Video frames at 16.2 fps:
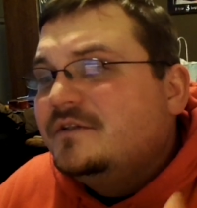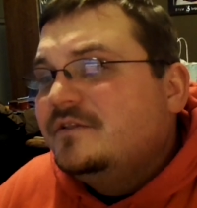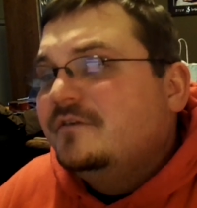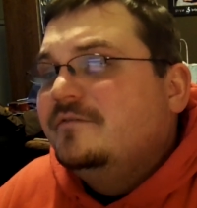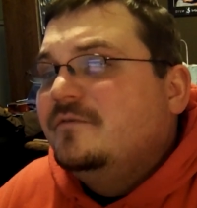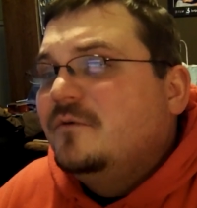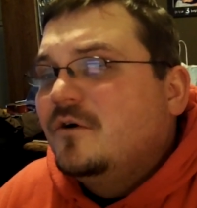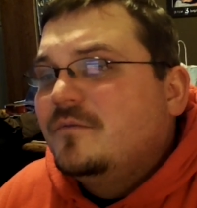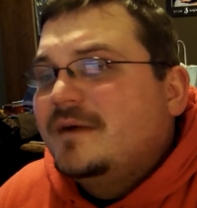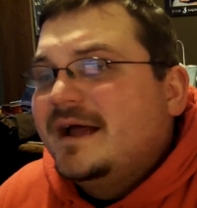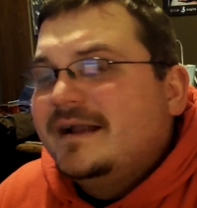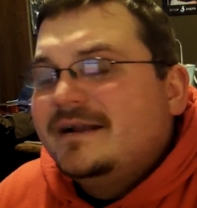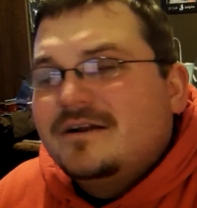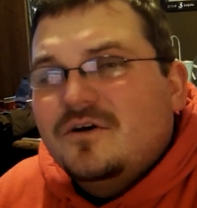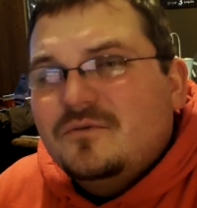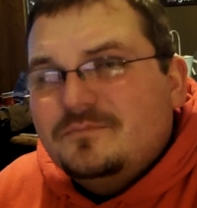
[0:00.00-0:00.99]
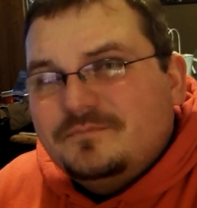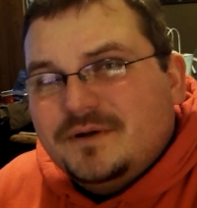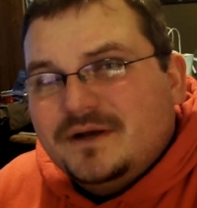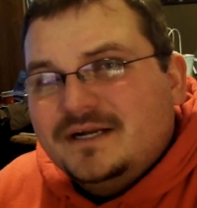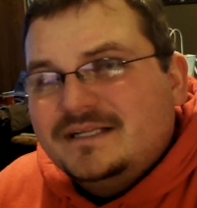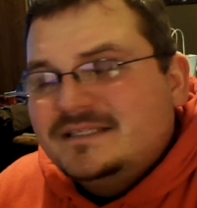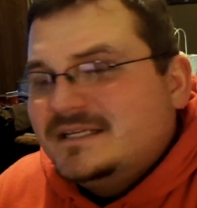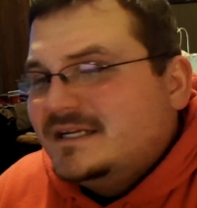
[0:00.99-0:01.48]
the format. No
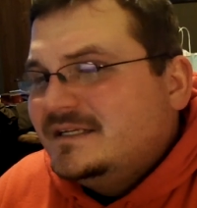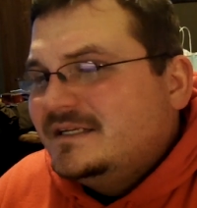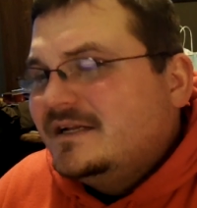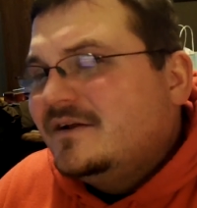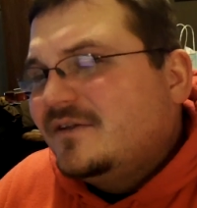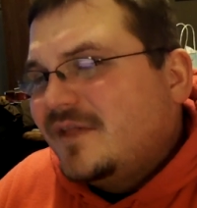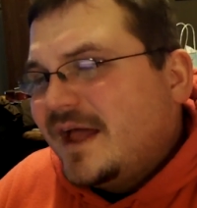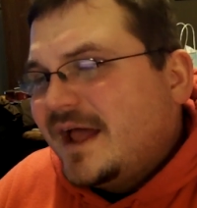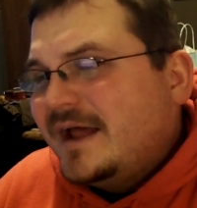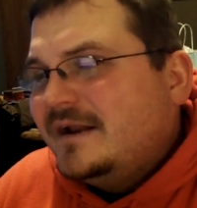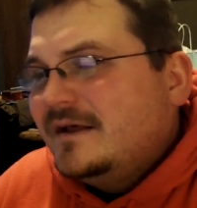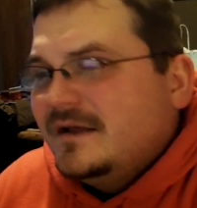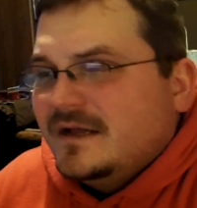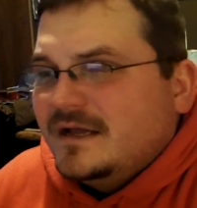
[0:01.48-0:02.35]
pun intended on that.